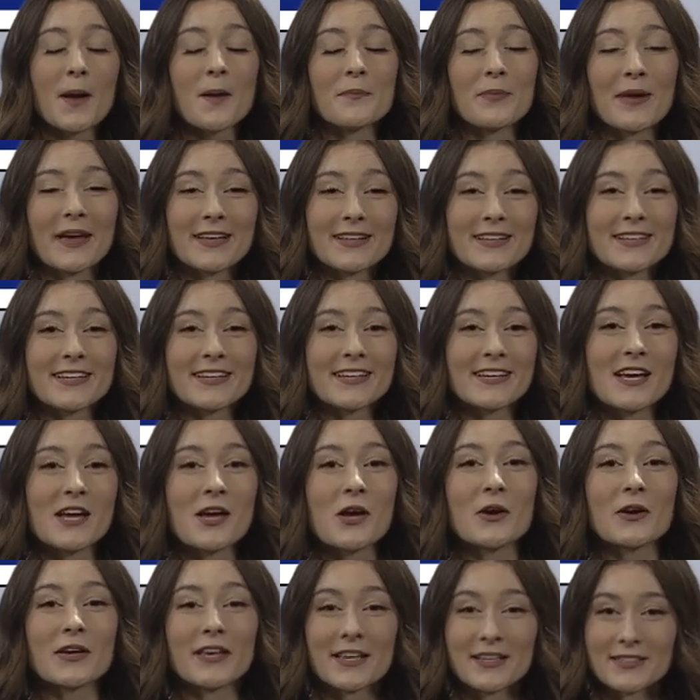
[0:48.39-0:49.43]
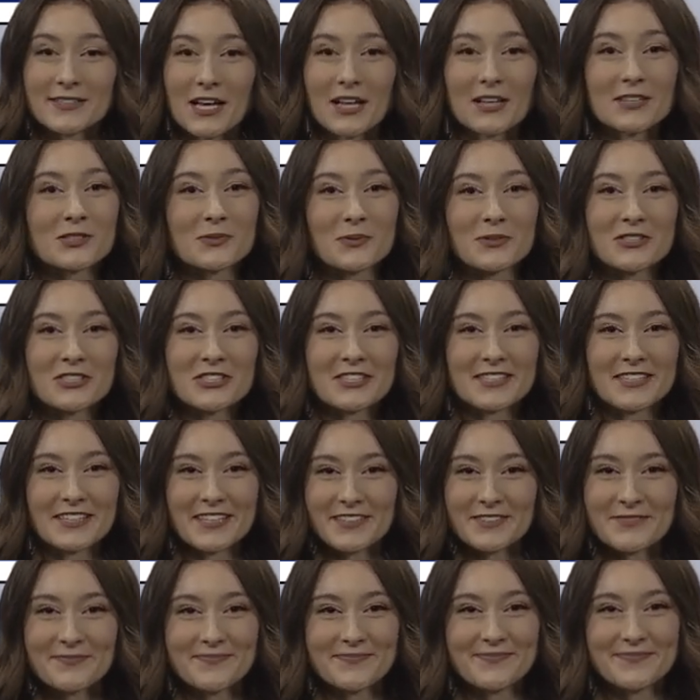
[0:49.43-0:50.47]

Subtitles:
Bailey, tell us what you see.